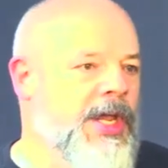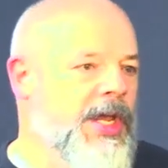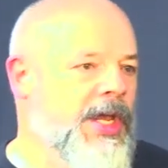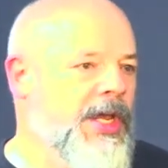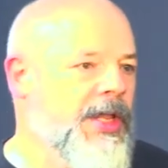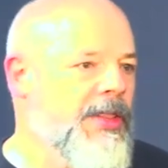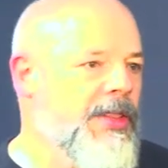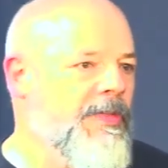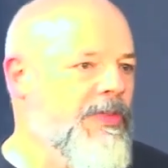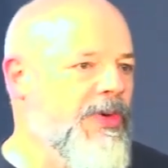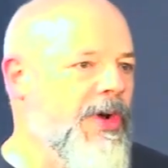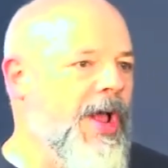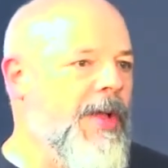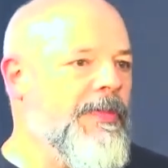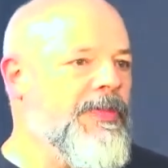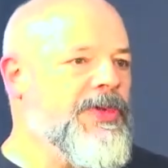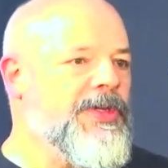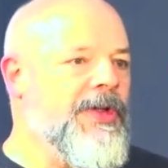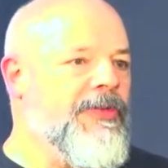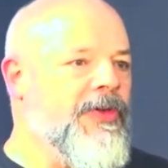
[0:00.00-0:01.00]
in the
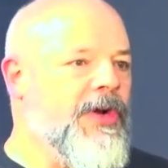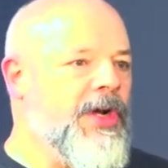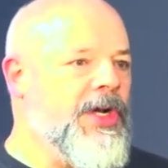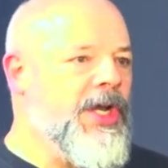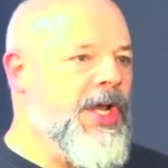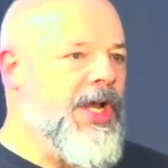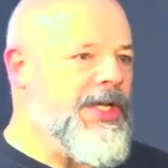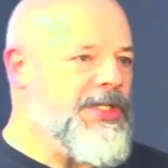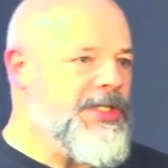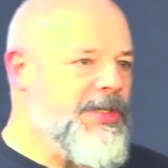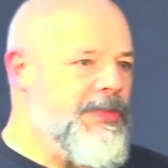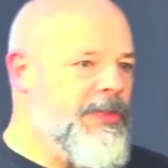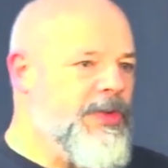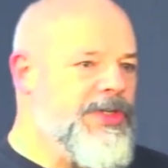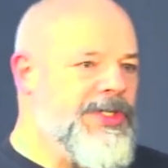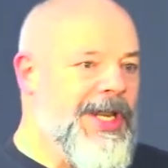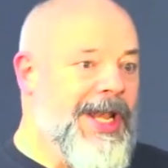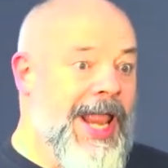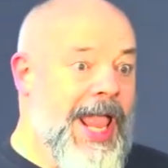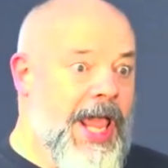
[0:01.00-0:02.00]
problems of our
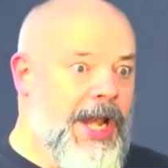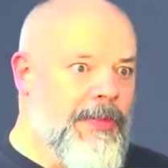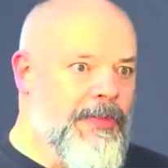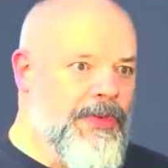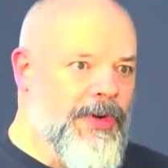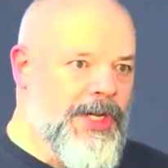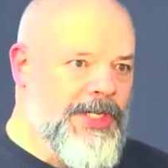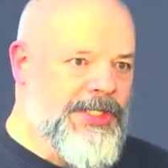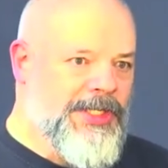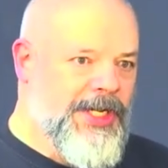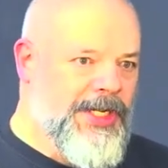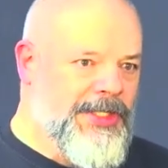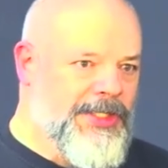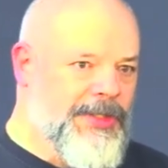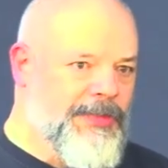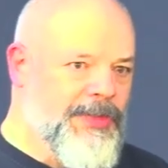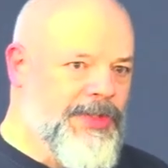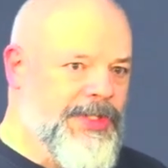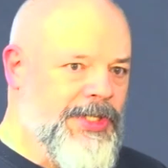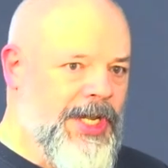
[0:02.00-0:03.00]
customers and enterprise
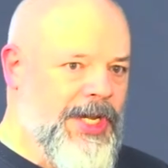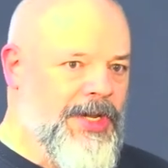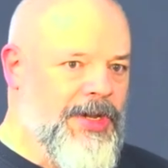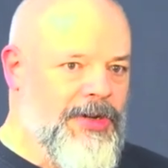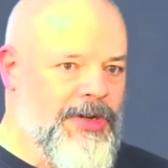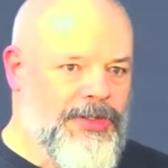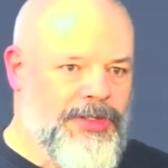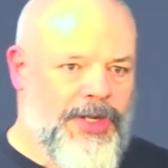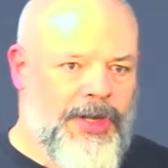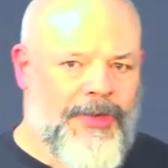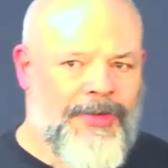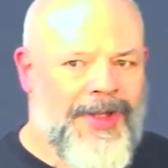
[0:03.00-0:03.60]
customers 10 years ago.